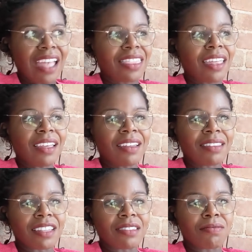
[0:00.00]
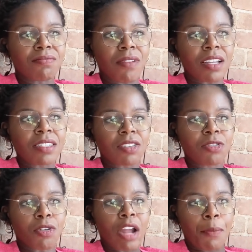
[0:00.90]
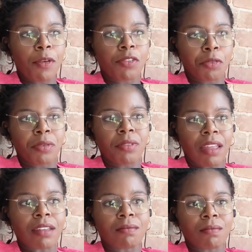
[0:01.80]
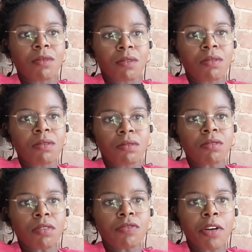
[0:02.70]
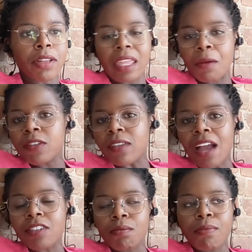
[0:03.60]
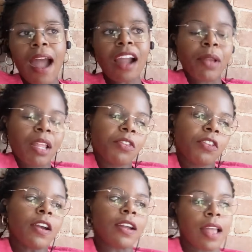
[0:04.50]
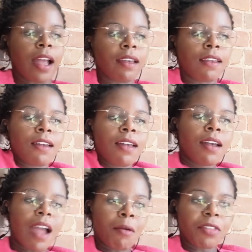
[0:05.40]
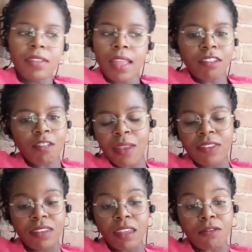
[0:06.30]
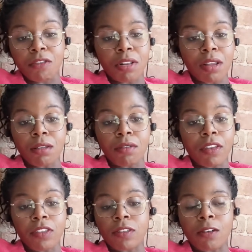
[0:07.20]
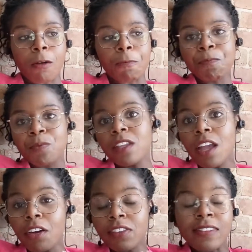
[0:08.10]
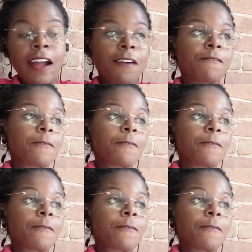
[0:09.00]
think this was a strong episode, like, so far. Like, it was action packed, but it was good. I was on the edge of my seat for a lot of it, so good stuff.